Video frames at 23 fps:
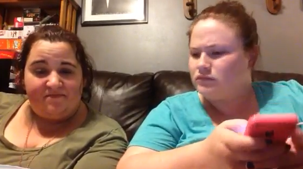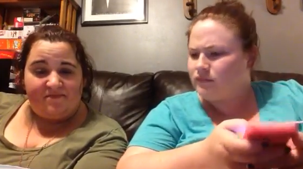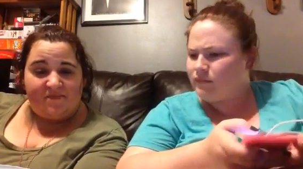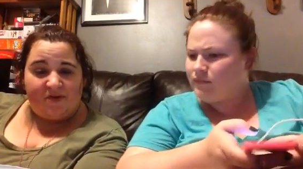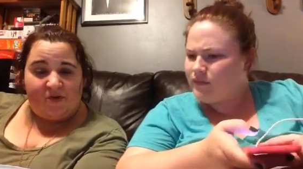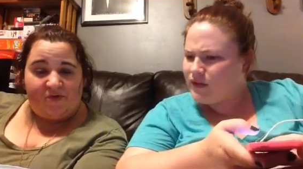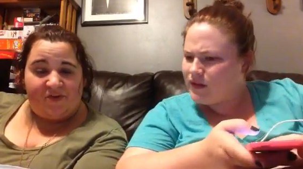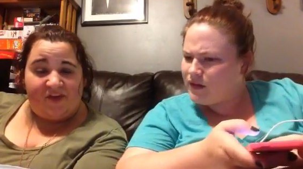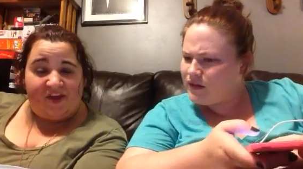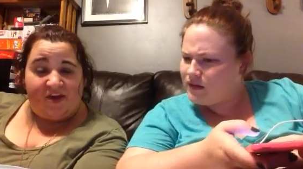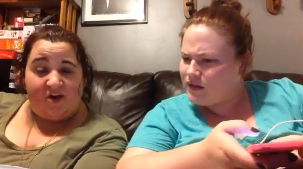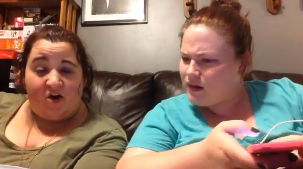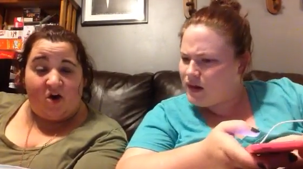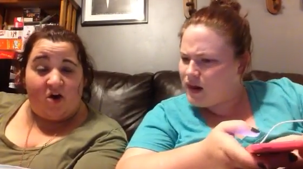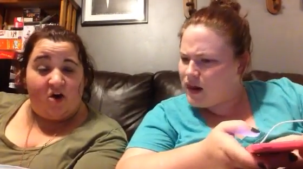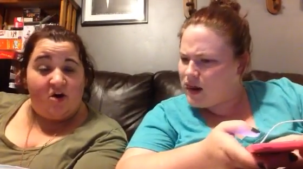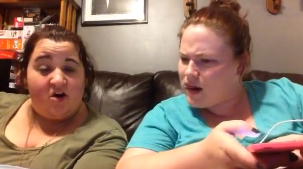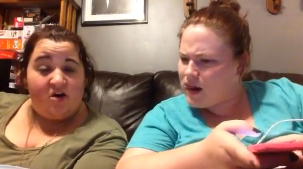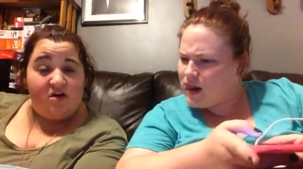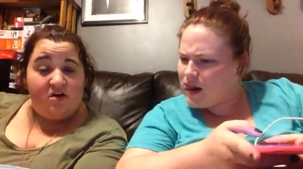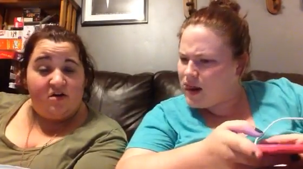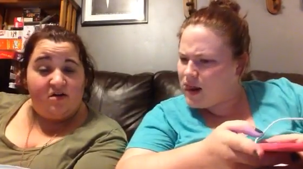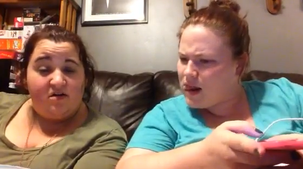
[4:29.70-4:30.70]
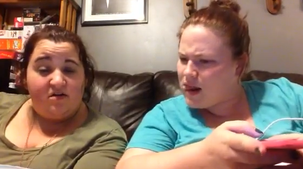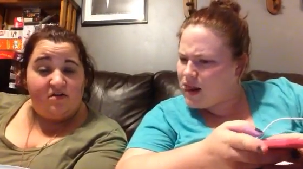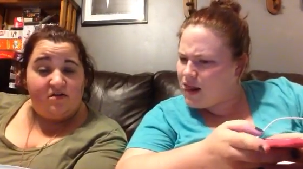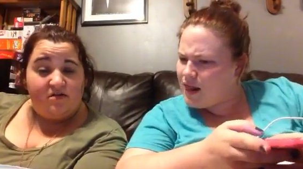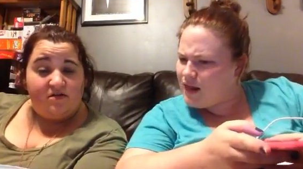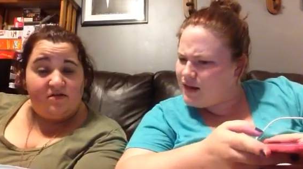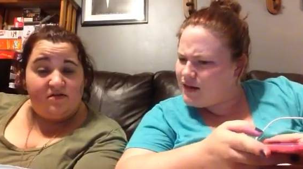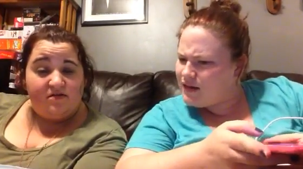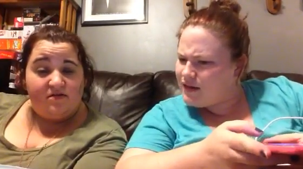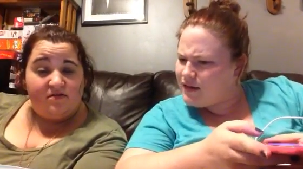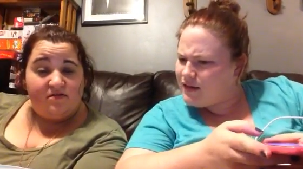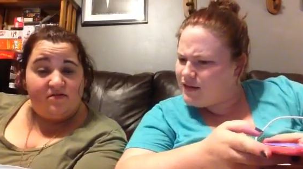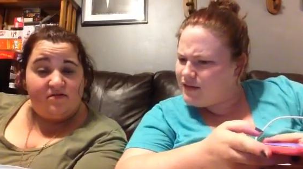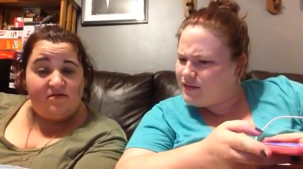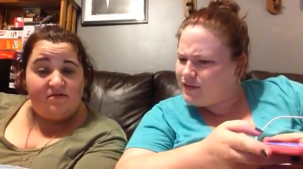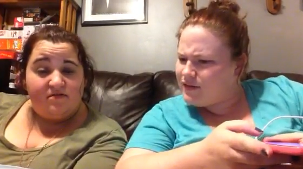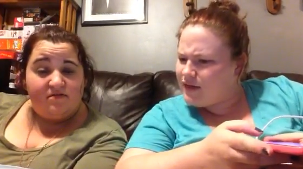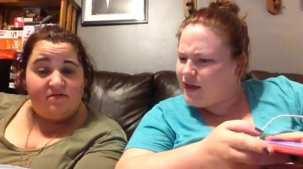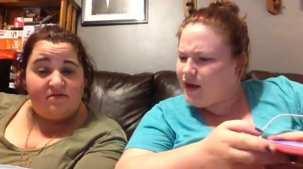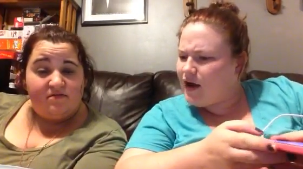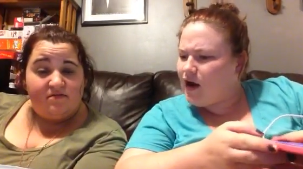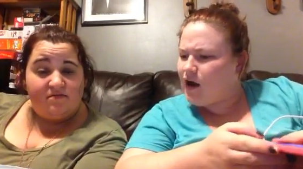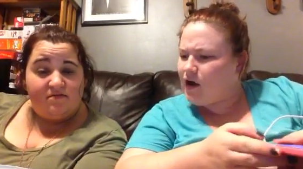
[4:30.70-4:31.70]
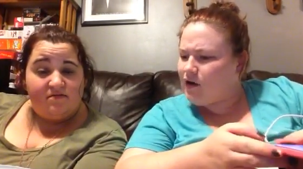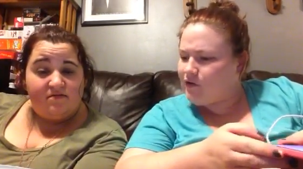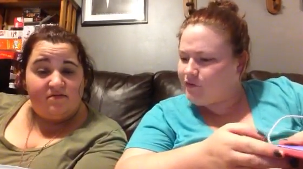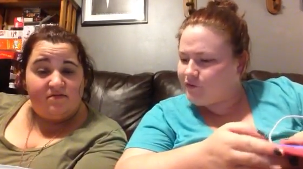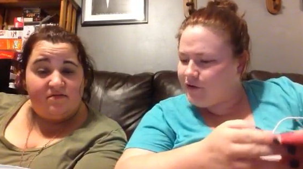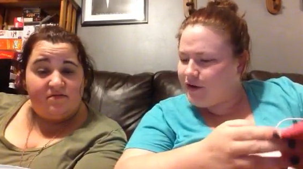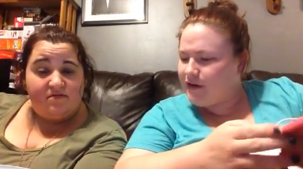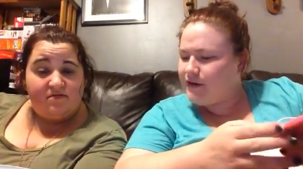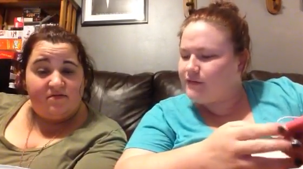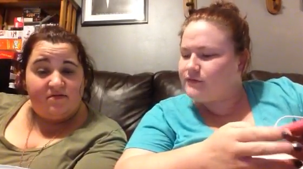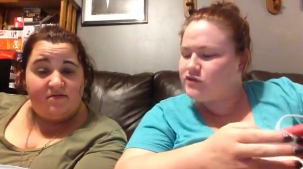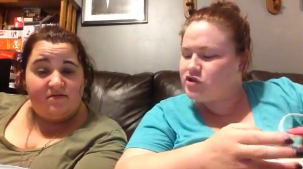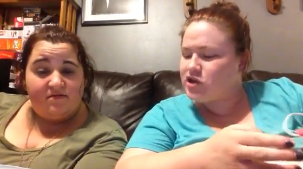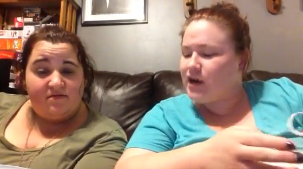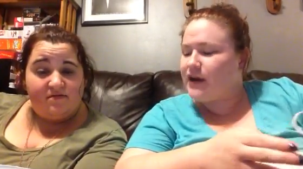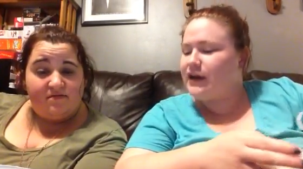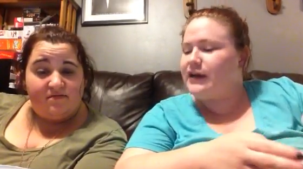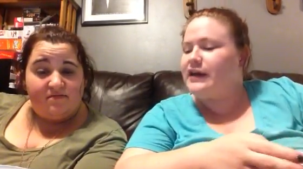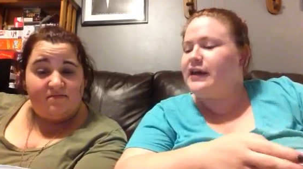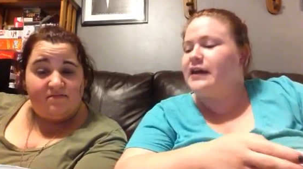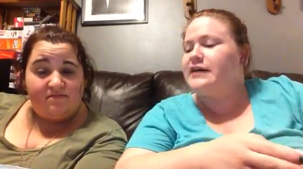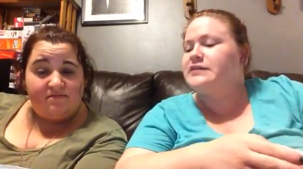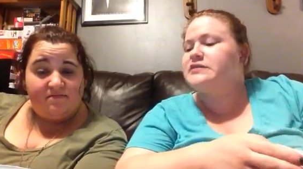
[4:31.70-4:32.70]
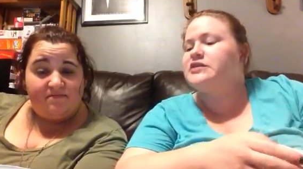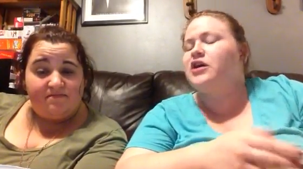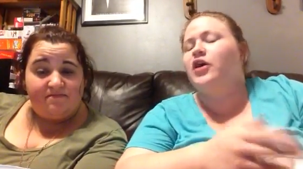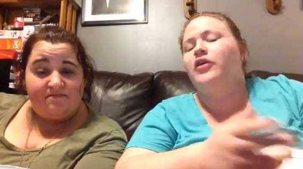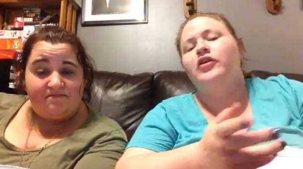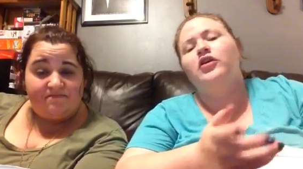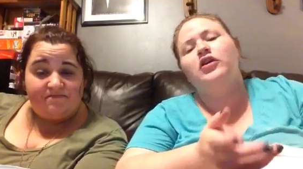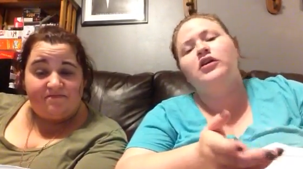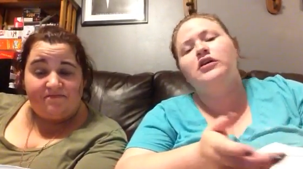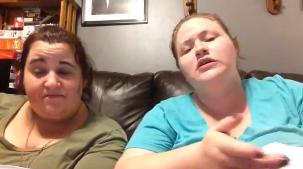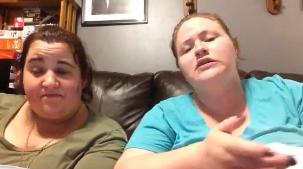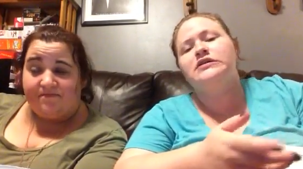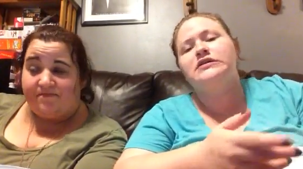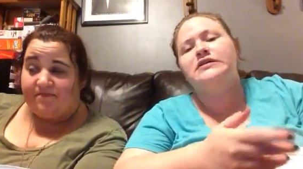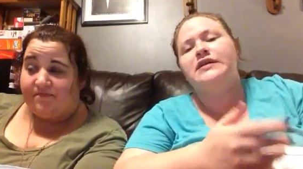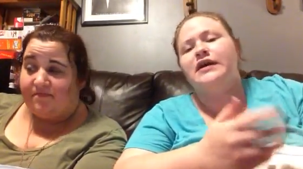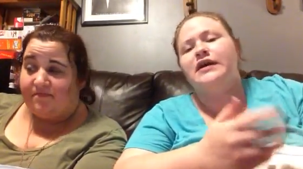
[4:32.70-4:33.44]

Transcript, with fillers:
Speaker 1: How they are?
Speaker 2: They are afraid of Jenna. Yes, all the girls